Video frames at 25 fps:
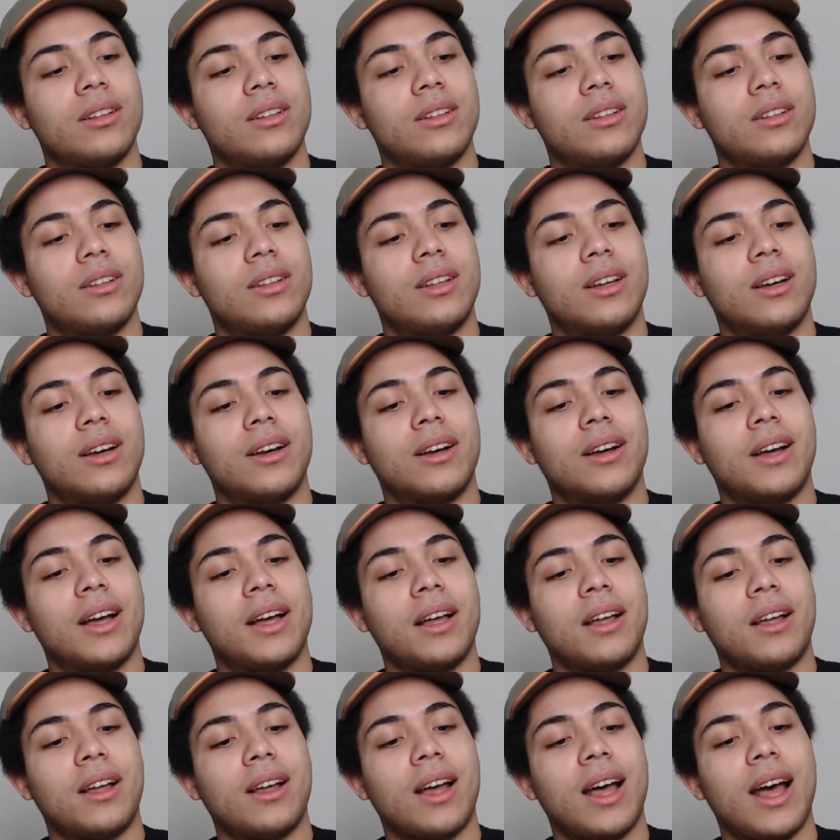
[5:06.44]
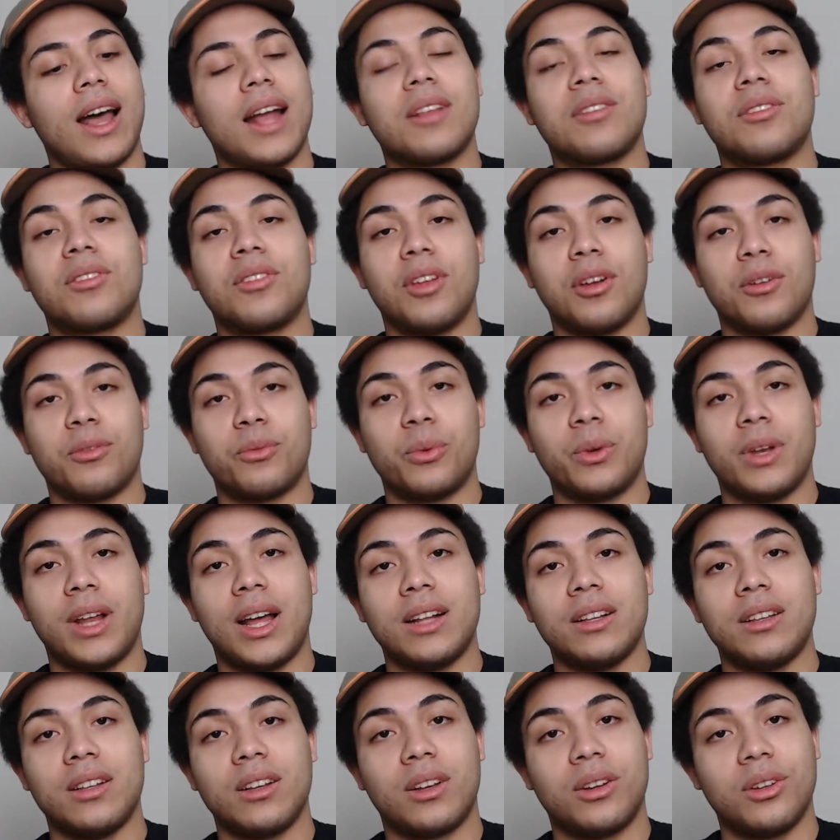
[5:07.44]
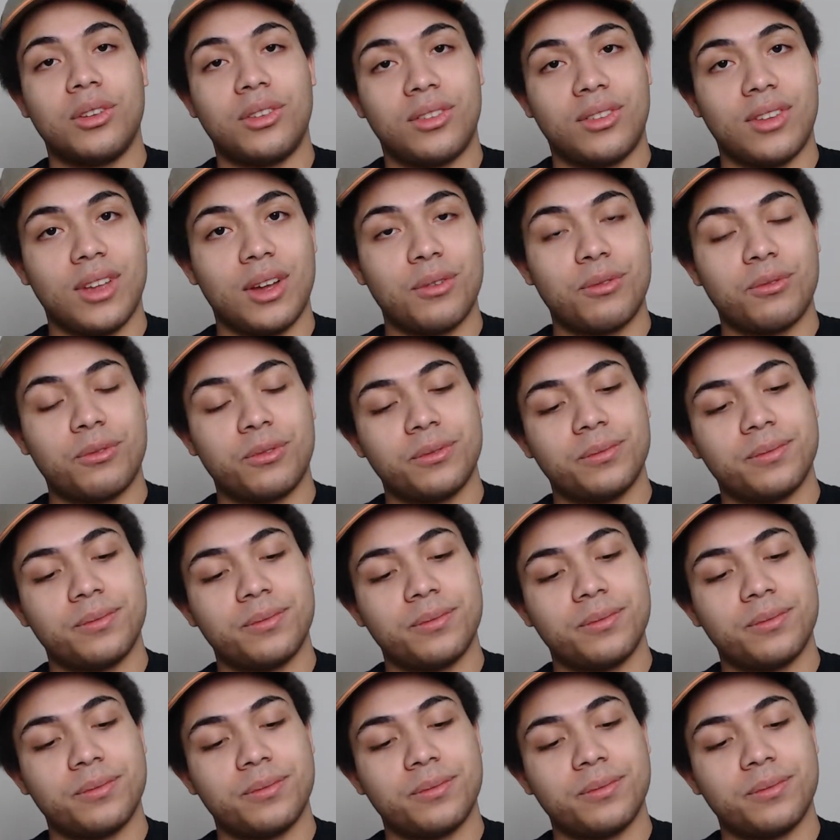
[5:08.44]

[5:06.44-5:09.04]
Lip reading: the hard stuff without the good stuff,